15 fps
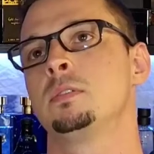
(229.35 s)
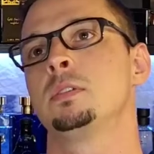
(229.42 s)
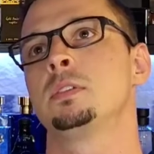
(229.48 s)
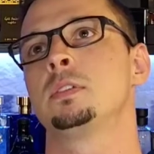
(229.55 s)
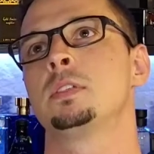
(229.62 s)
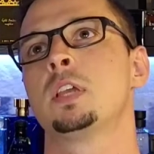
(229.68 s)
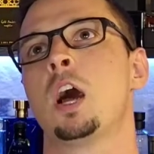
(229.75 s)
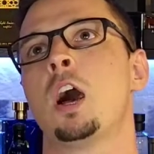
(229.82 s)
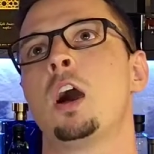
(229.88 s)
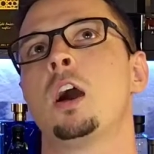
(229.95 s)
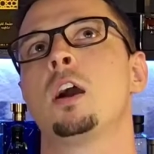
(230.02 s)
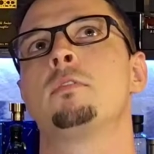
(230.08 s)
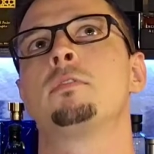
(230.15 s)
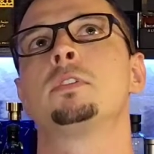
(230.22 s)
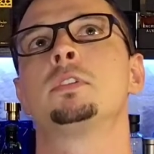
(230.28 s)

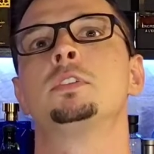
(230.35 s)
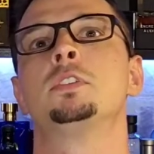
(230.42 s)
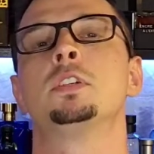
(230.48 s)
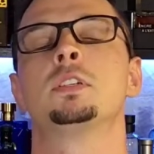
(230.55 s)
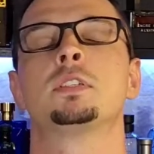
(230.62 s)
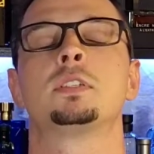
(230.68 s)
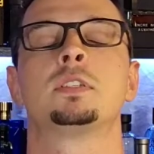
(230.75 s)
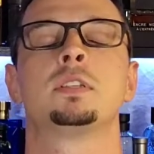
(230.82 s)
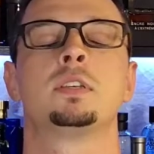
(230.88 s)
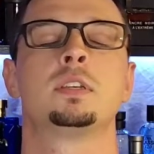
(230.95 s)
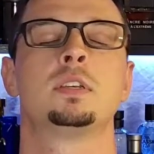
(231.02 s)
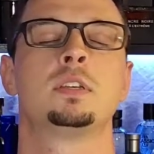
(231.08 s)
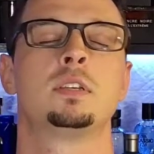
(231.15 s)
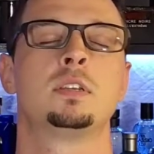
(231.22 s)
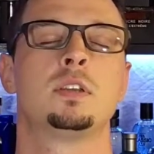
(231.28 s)
soft, just
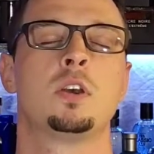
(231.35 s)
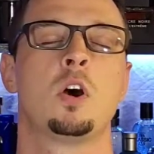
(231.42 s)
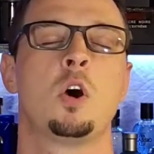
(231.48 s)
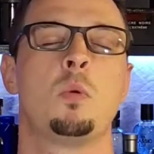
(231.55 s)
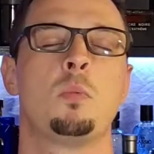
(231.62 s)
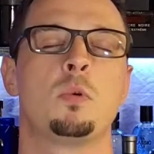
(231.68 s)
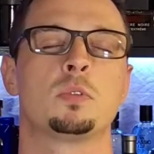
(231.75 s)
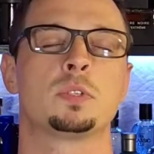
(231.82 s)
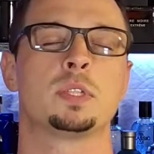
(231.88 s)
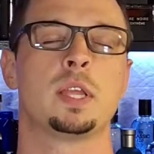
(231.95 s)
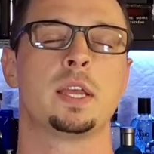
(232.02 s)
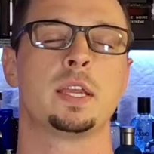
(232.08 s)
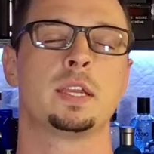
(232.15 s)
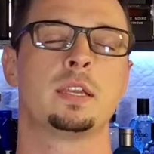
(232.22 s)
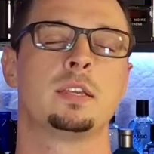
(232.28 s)
almost
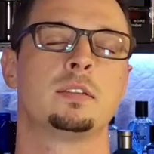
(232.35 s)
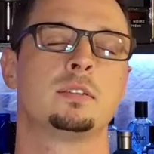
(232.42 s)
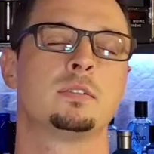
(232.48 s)
like